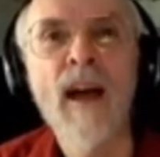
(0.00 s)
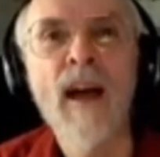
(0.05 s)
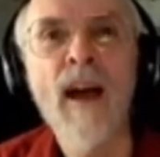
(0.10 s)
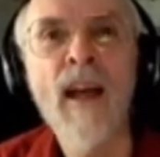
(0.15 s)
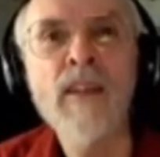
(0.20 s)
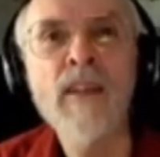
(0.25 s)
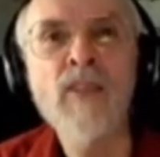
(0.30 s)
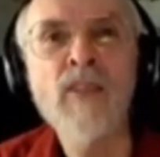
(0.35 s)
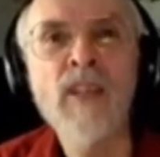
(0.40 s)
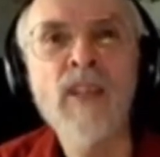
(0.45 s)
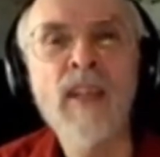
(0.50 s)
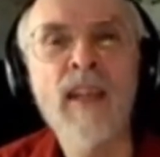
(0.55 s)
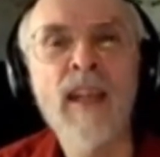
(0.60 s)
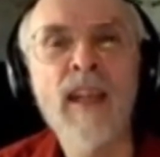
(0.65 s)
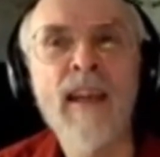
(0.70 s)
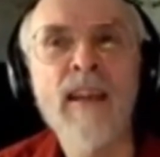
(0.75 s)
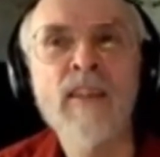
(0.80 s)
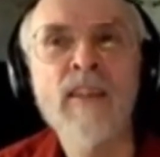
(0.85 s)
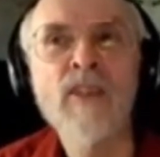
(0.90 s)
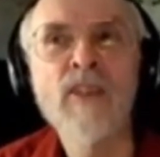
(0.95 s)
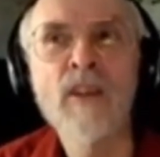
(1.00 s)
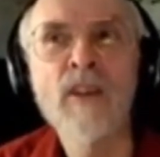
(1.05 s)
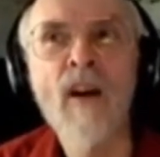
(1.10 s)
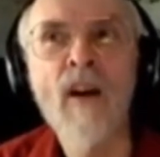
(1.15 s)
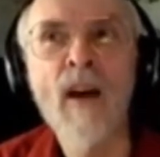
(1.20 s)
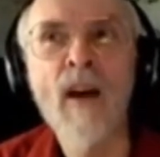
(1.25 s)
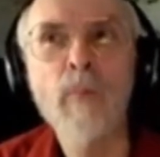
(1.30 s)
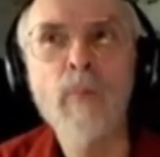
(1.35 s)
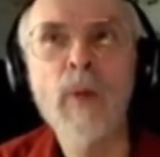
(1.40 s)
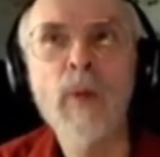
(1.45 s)
I see as
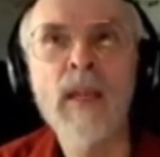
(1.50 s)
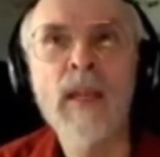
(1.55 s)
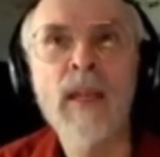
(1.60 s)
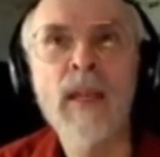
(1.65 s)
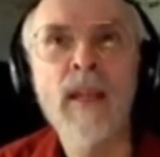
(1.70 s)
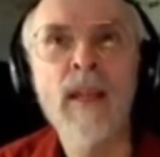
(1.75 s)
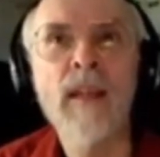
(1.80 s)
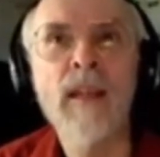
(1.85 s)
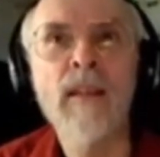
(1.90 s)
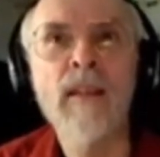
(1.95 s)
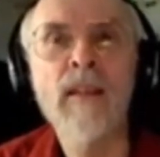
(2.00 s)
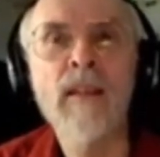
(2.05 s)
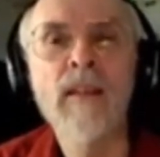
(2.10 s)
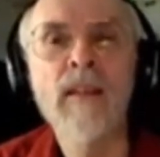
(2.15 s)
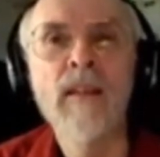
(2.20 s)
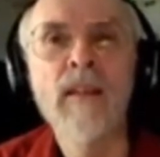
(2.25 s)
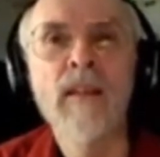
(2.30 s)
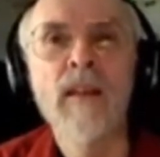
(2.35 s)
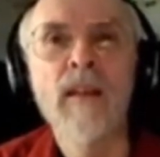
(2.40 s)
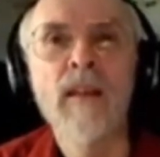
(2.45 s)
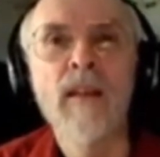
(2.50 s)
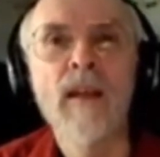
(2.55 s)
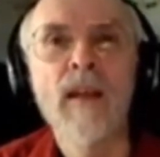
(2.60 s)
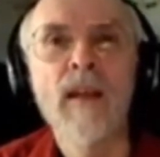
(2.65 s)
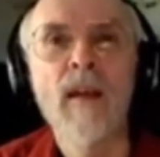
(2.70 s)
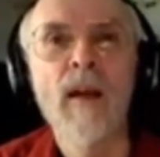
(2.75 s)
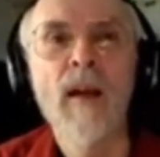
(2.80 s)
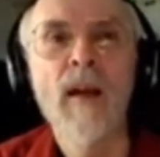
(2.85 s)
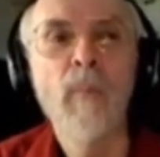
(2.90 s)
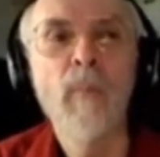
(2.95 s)
not being
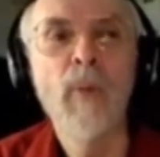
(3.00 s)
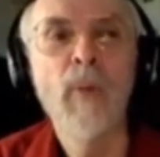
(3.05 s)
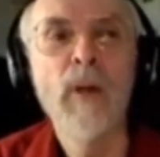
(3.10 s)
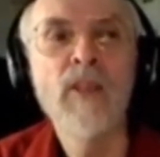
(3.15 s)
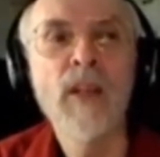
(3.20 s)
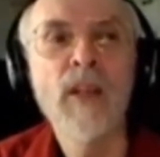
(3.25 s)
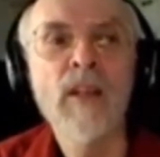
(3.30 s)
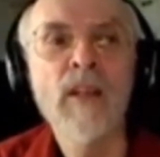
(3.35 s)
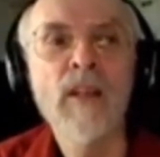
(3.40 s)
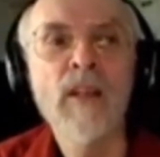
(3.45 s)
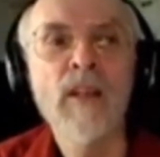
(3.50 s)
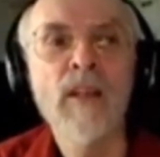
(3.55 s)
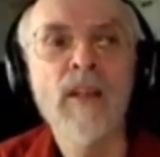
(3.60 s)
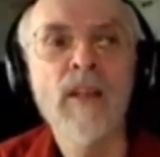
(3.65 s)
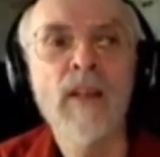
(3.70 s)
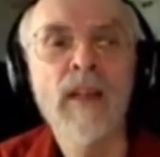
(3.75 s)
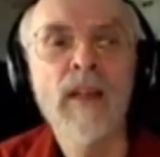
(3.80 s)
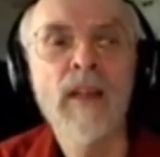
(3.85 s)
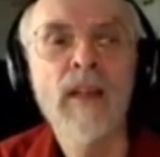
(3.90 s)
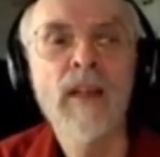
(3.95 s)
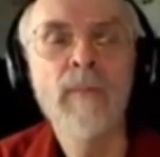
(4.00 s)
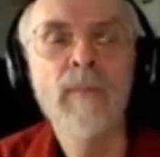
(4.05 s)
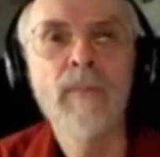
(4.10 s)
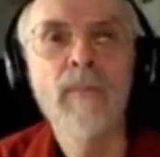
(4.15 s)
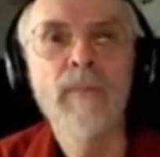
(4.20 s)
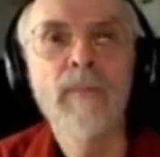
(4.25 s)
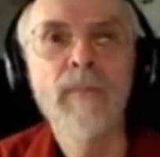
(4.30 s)
particularly